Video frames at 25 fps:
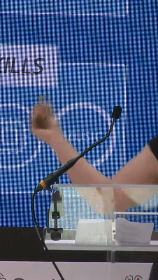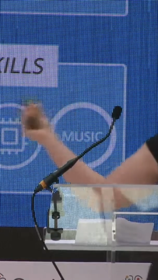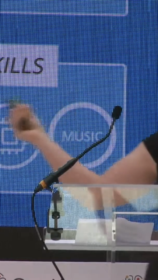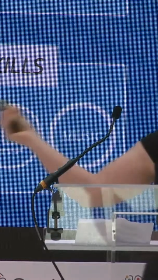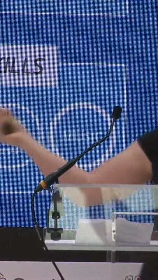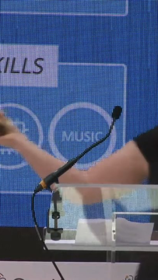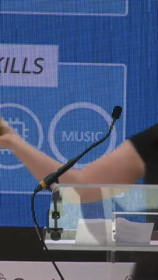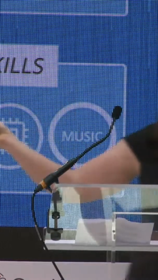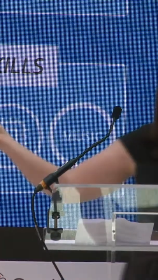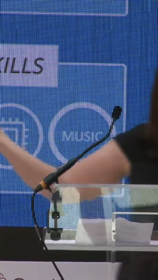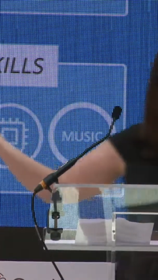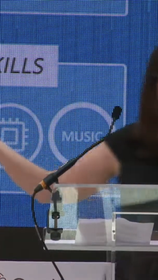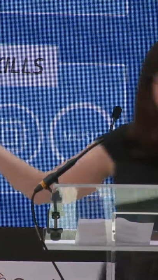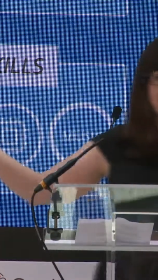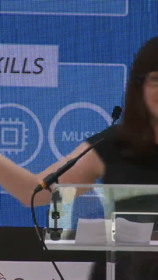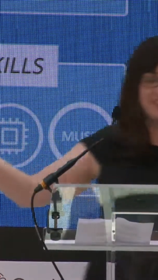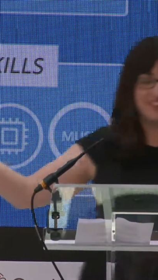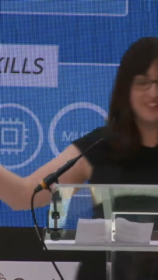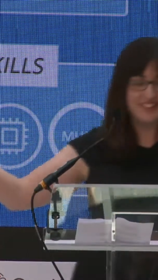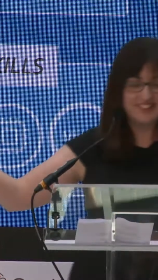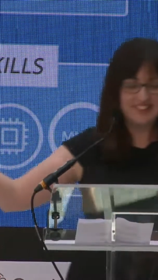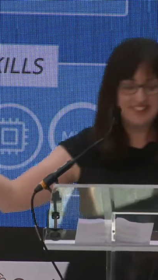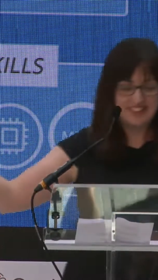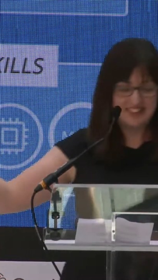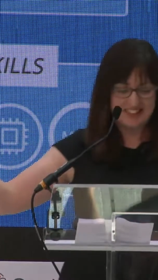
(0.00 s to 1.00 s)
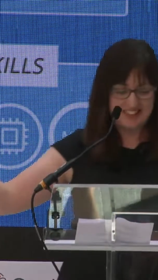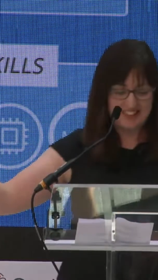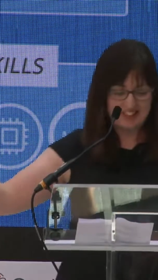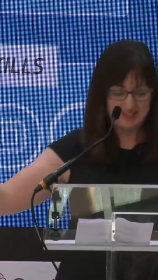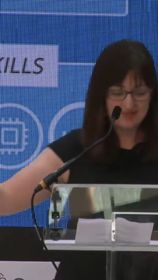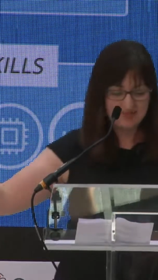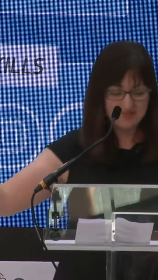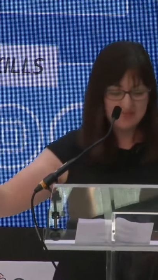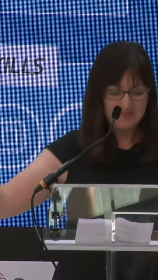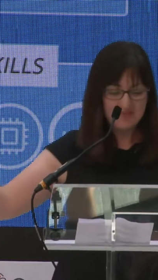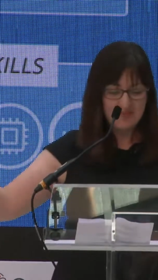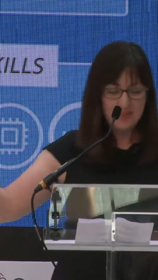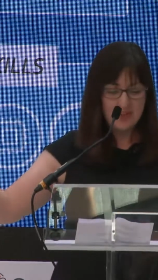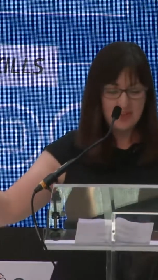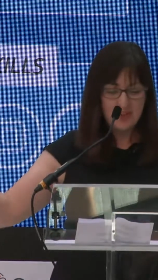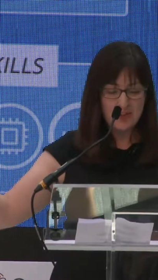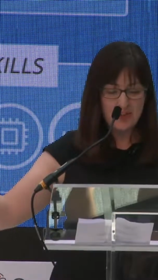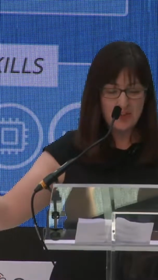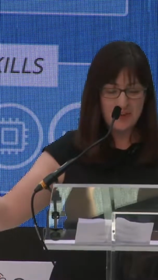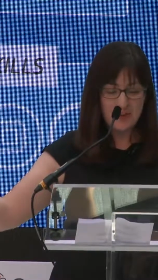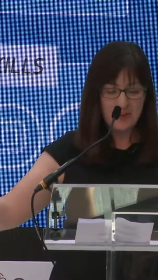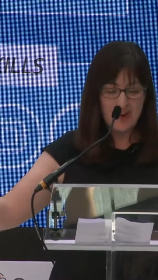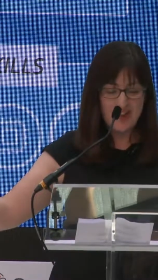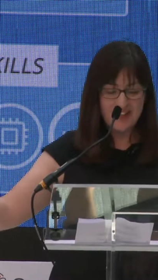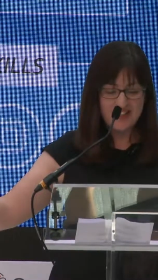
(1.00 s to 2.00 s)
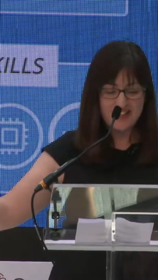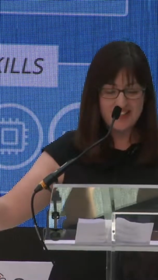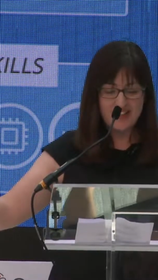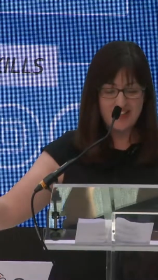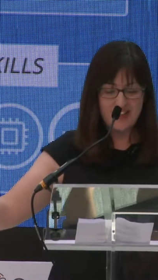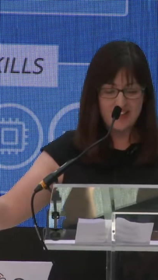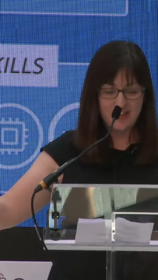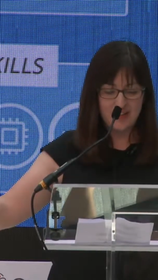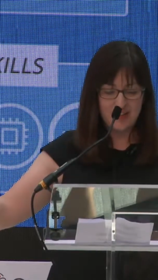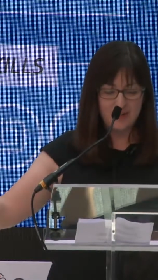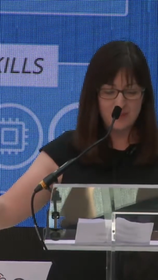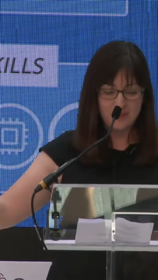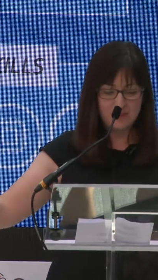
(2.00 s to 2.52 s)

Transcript: and speech synthesis all work together.